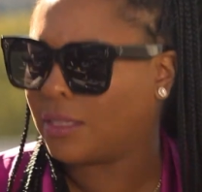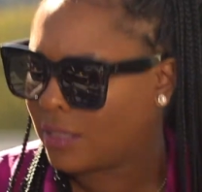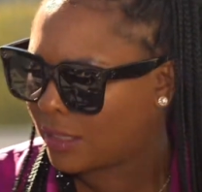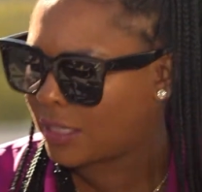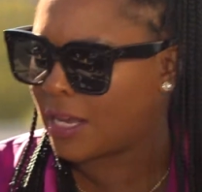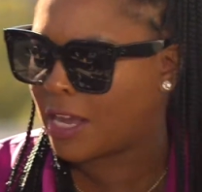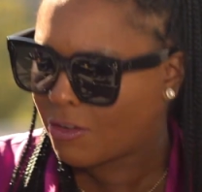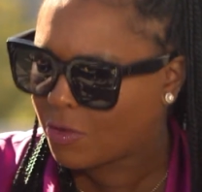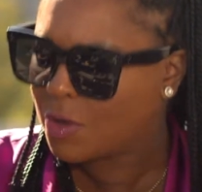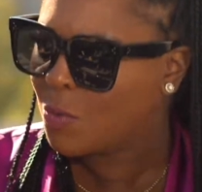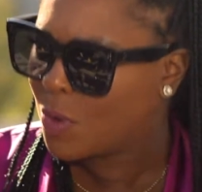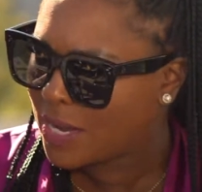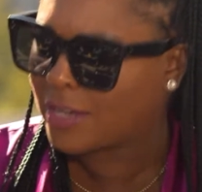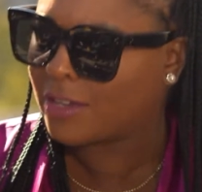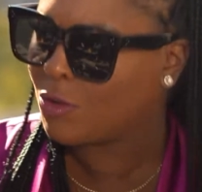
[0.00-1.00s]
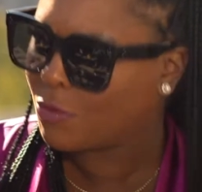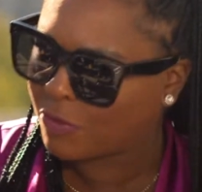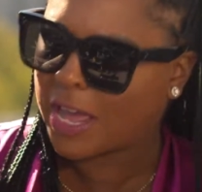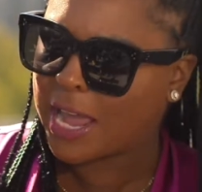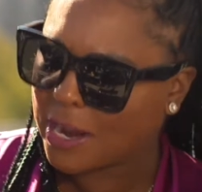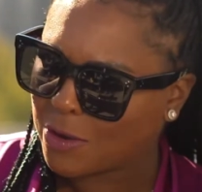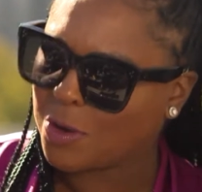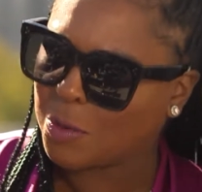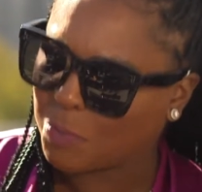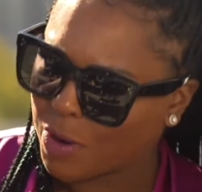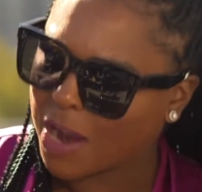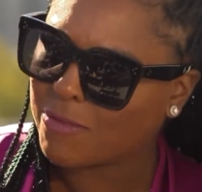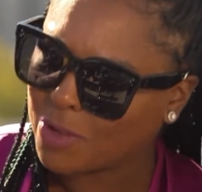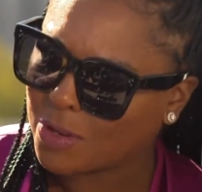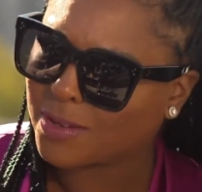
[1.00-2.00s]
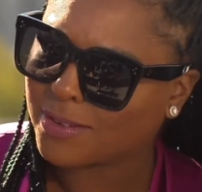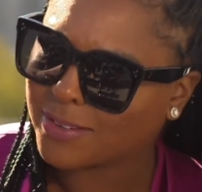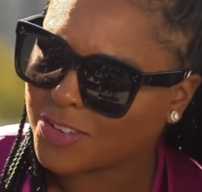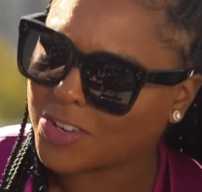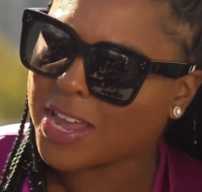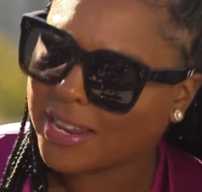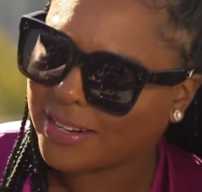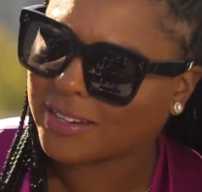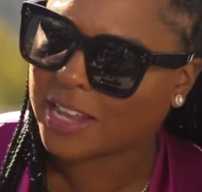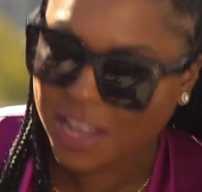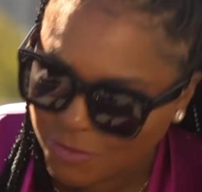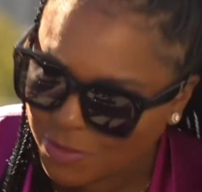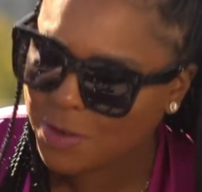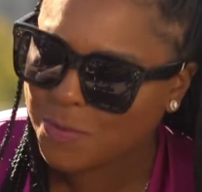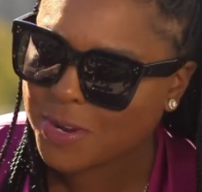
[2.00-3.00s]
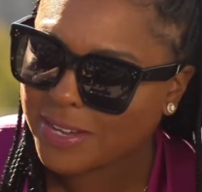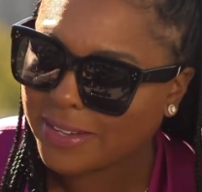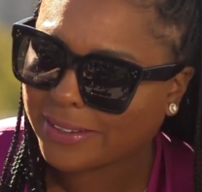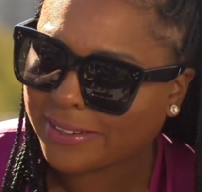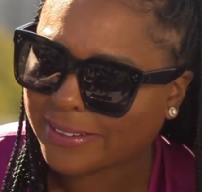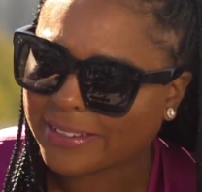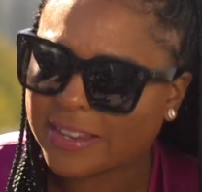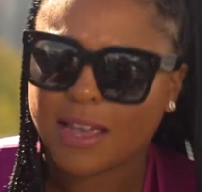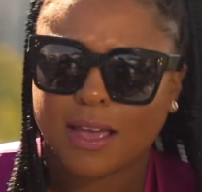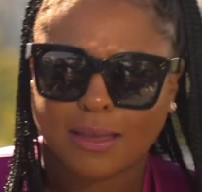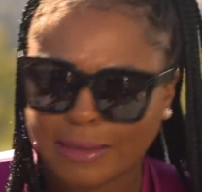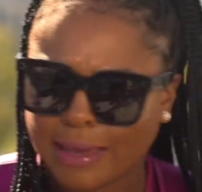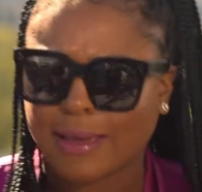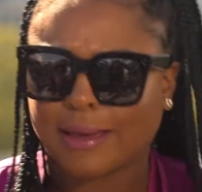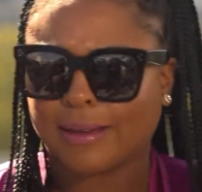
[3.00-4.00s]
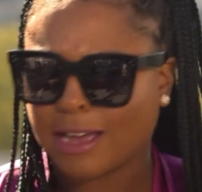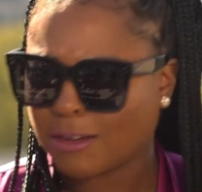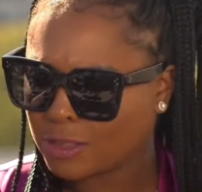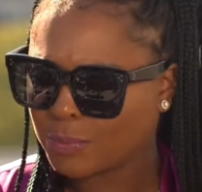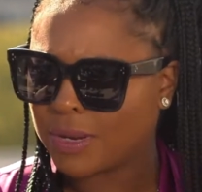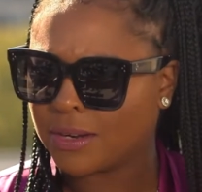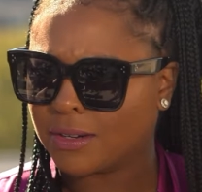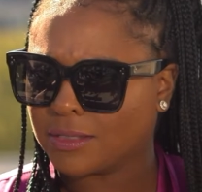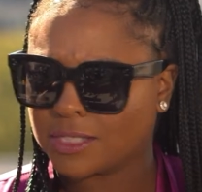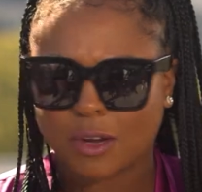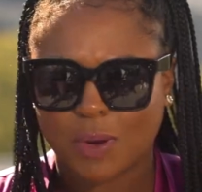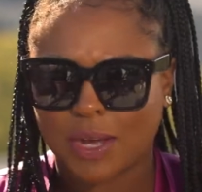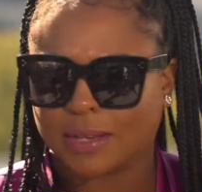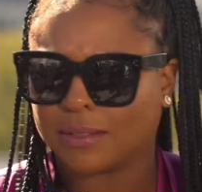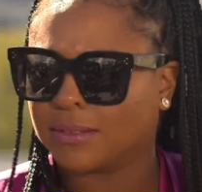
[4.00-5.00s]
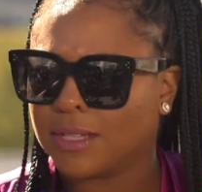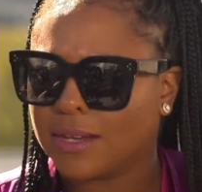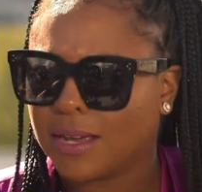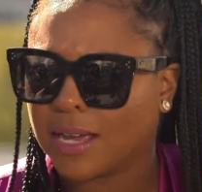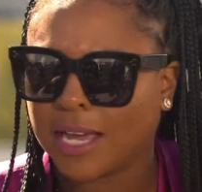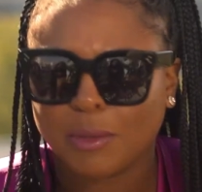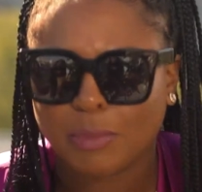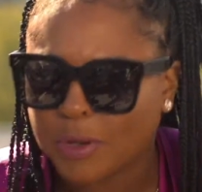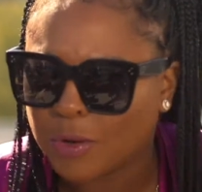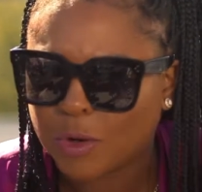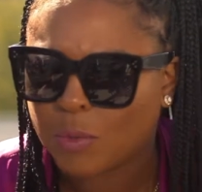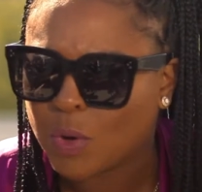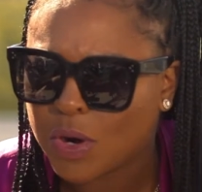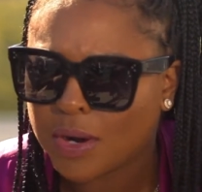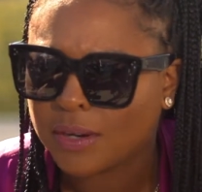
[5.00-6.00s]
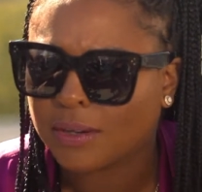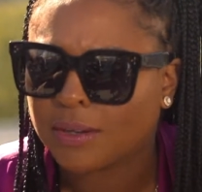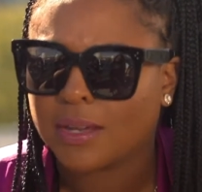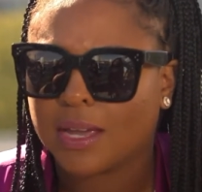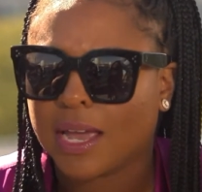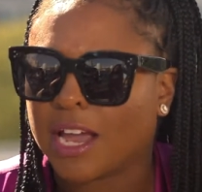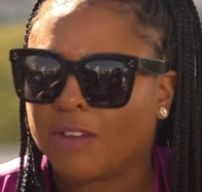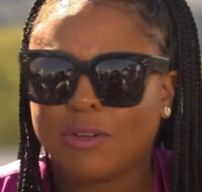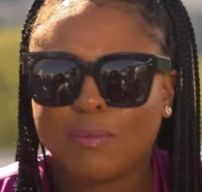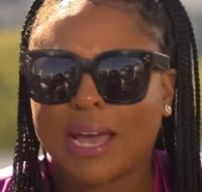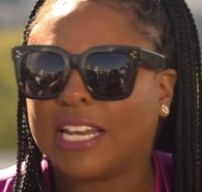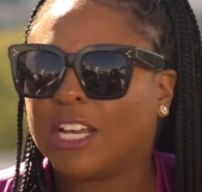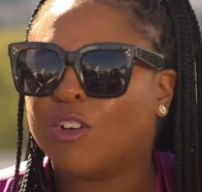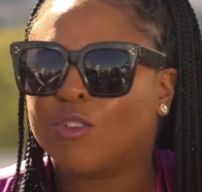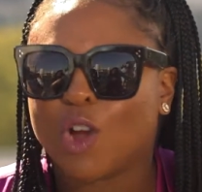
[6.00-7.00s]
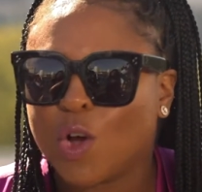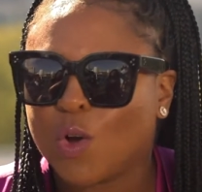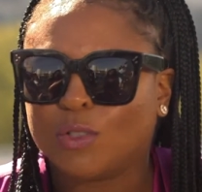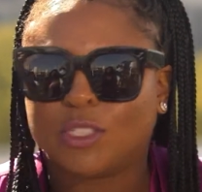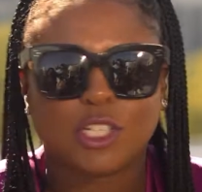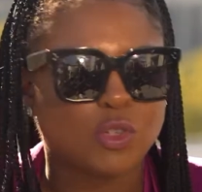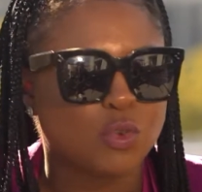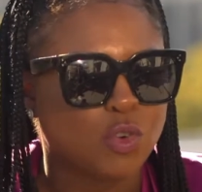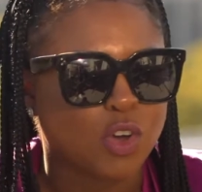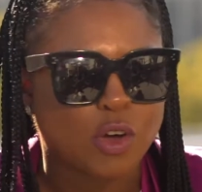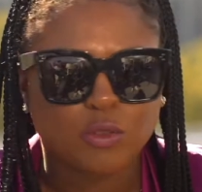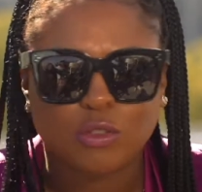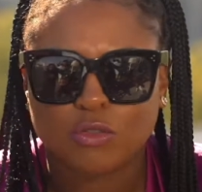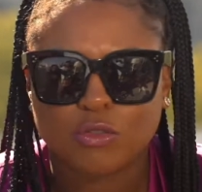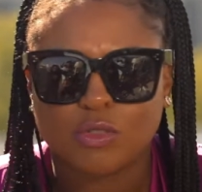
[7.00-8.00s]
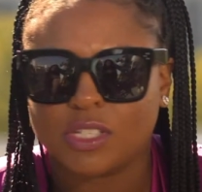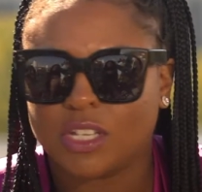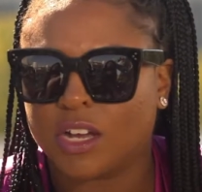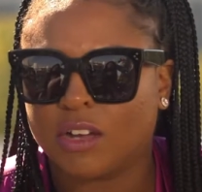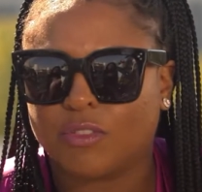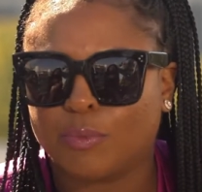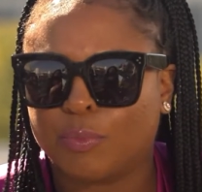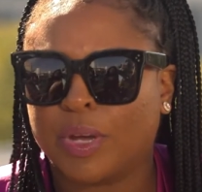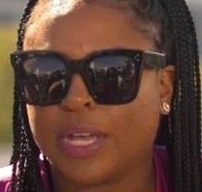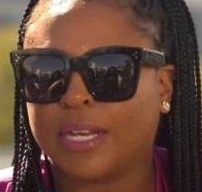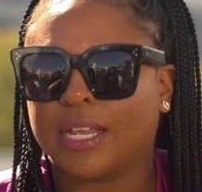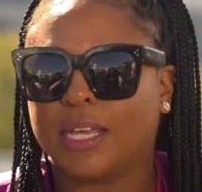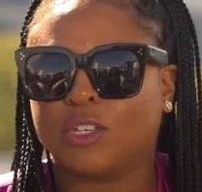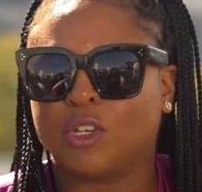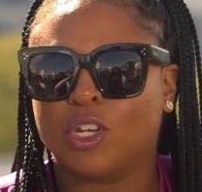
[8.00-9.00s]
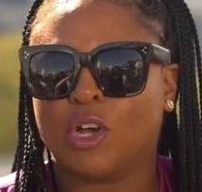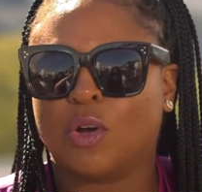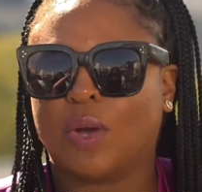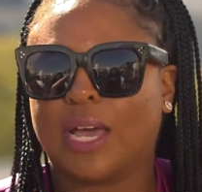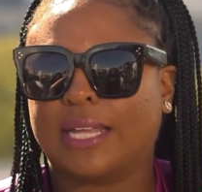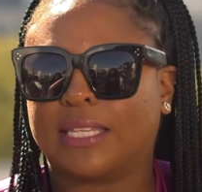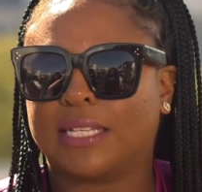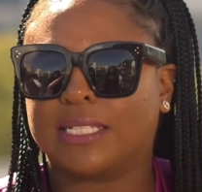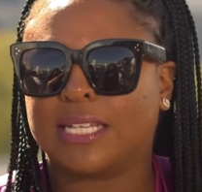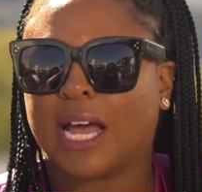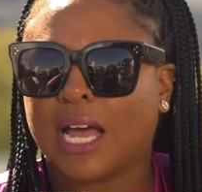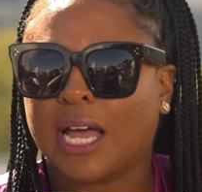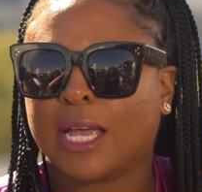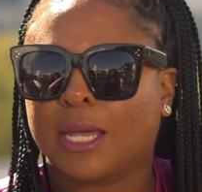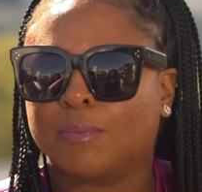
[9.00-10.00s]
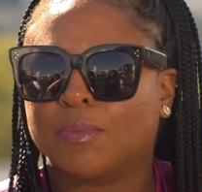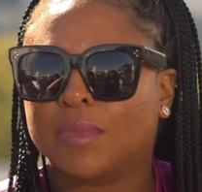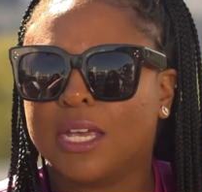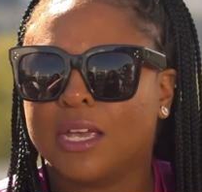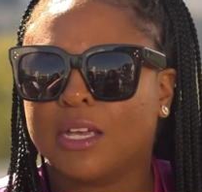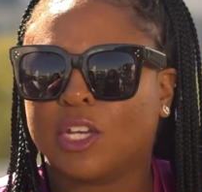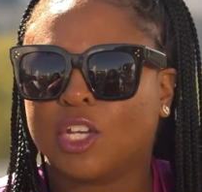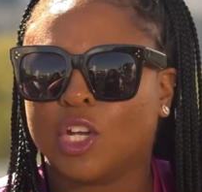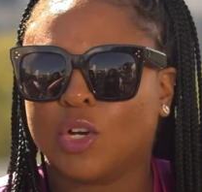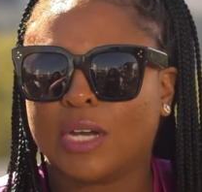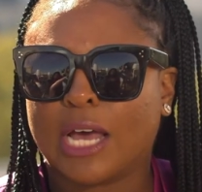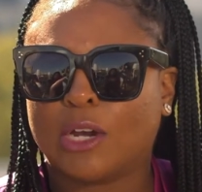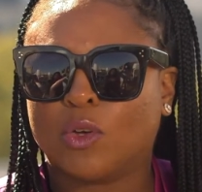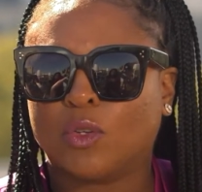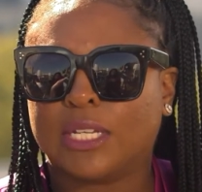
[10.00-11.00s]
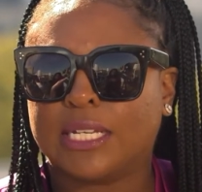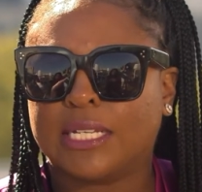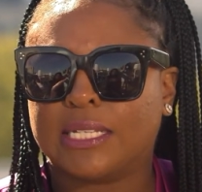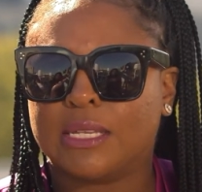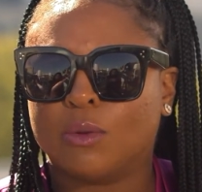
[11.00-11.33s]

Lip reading: Look, every week you flying on a private jet, every week. Yeah, I was bitter, so what? I ain't bitter no more. Everybody grows and you go through stuff, but at the time, not only